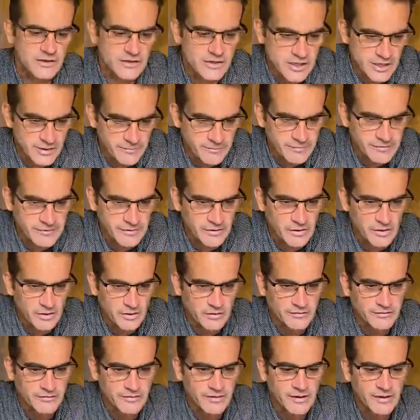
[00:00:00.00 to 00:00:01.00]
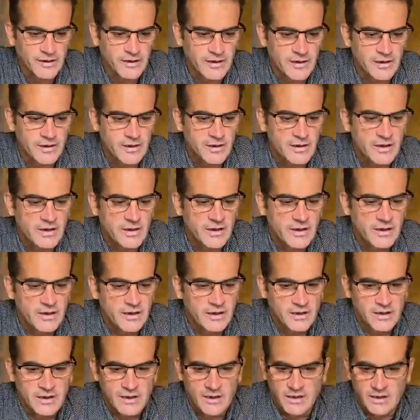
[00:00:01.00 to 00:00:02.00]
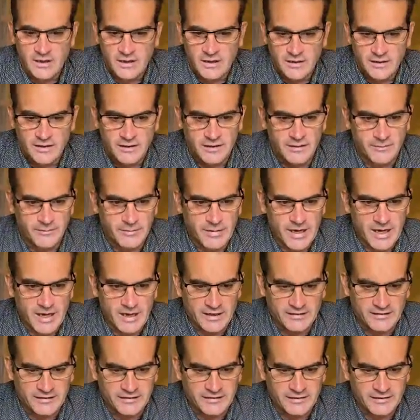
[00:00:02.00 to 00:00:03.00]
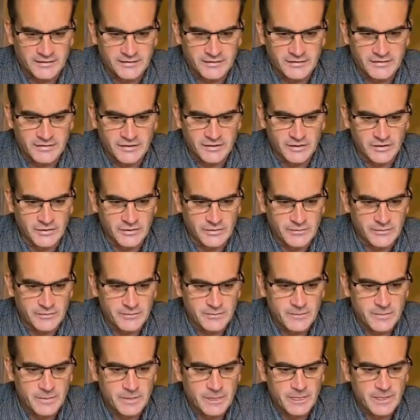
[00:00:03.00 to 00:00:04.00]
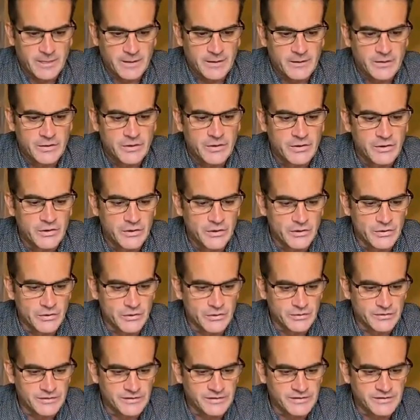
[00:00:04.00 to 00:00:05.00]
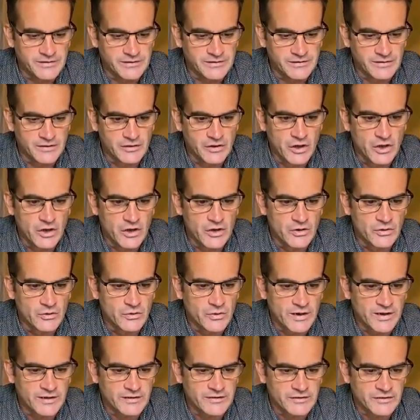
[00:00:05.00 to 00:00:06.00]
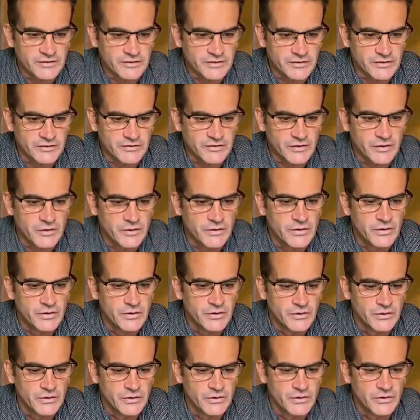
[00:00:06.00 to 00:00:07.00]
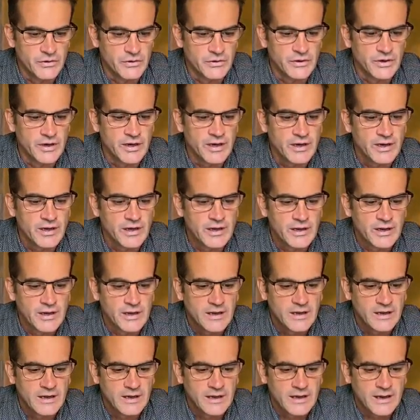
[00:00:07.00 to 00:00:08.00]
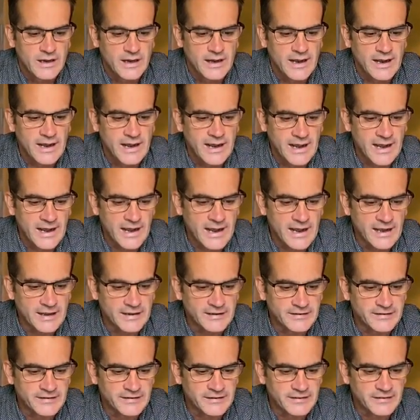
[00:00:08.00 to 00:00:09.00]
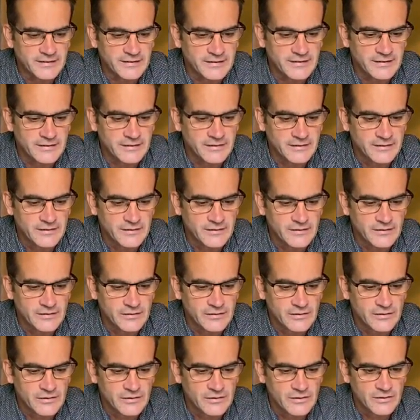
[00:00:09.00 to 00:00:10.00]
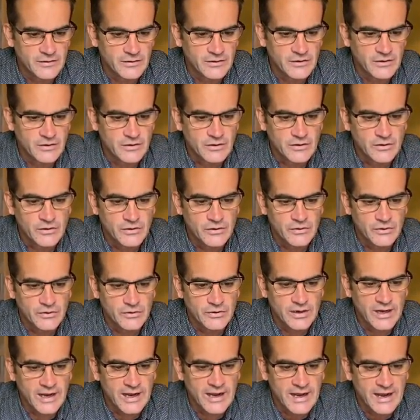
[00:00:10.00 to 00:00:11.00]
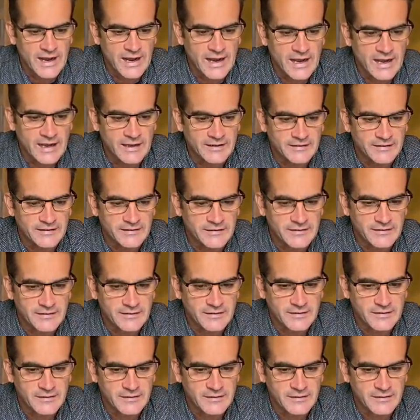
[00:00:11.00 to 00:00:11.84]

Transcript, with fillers: jumps off the bus. So, who, this is long question, so who has, who has